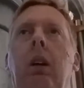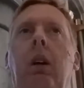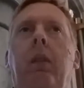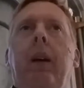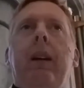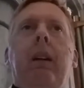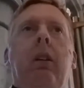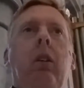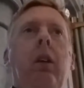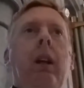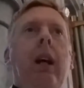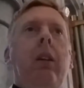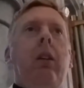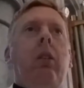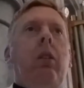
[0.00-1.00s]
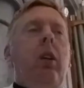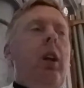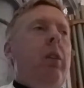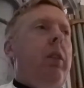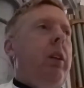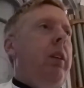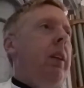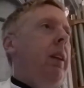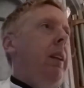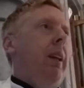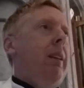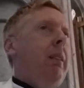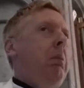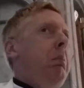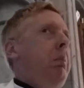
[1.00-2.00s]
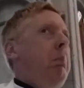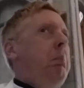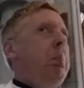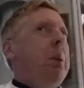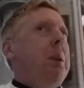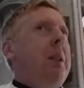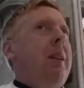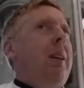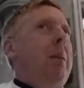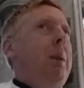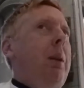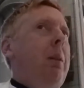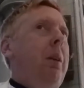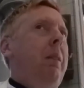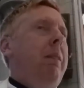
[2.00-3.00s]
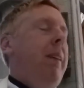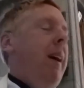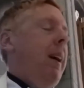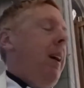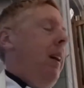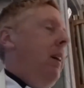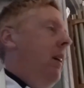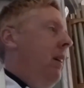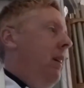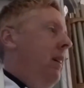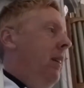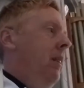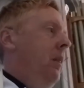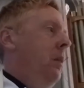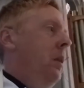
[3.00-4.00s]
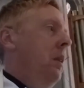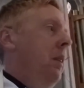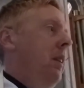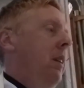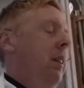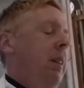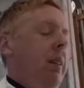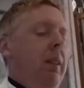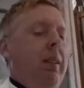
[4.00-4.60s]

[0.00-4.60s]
If we had to do another service, then that's pushing it a bit too far, wouldn't it?